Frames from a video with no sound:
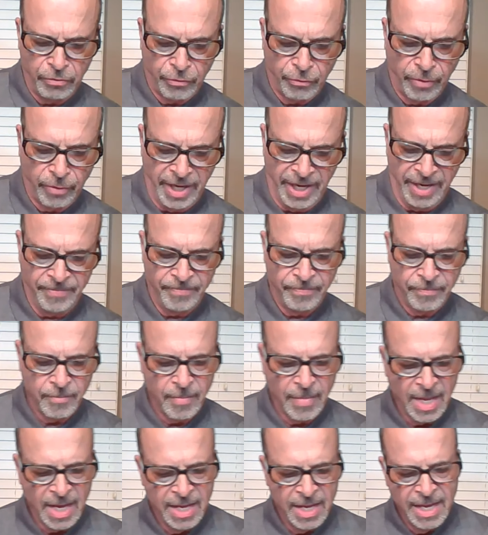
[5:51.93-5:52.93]
3.
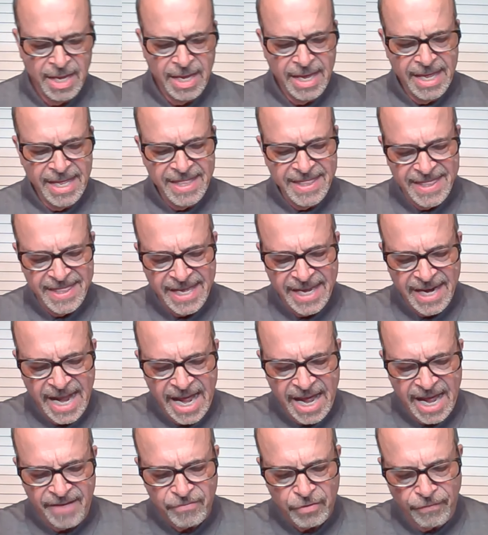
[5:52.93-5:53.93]

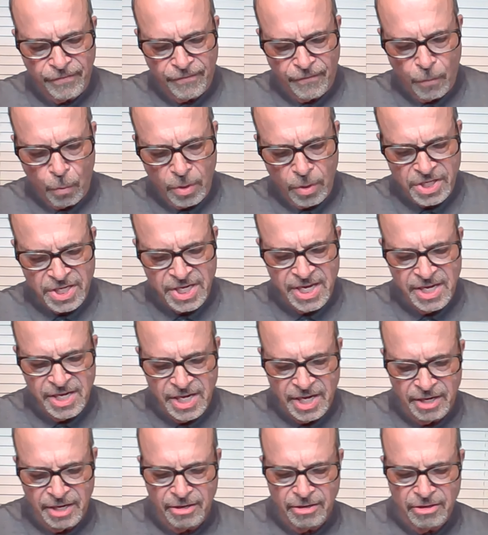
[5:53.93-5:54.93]
Then after
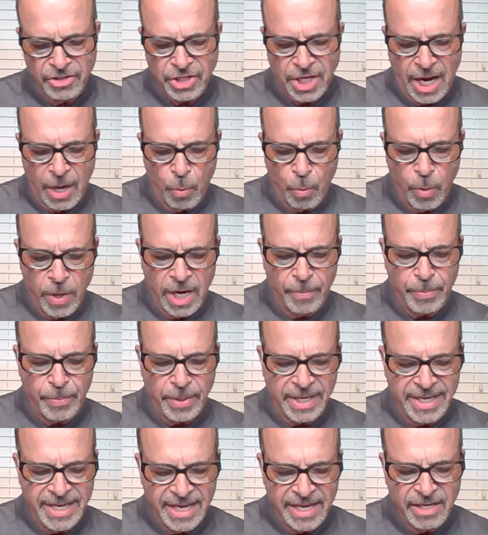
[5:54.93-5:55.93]
14 years, I went
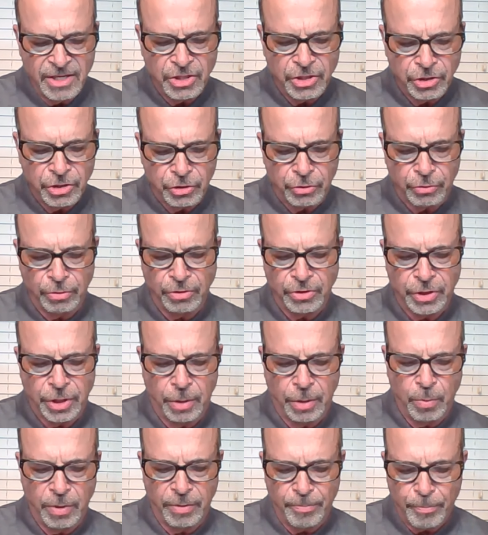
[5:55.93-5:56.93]
up again to
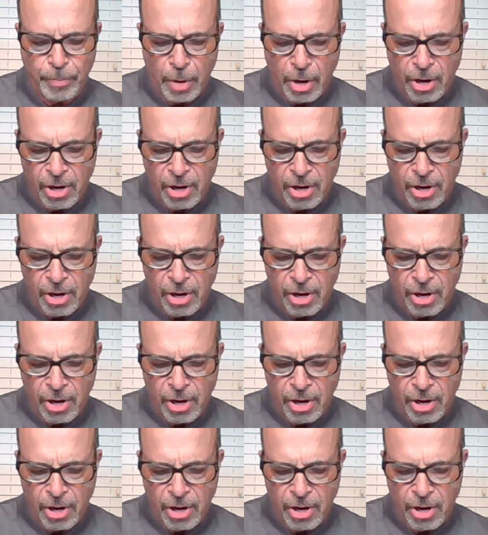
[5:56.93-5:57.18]
Jerusalem with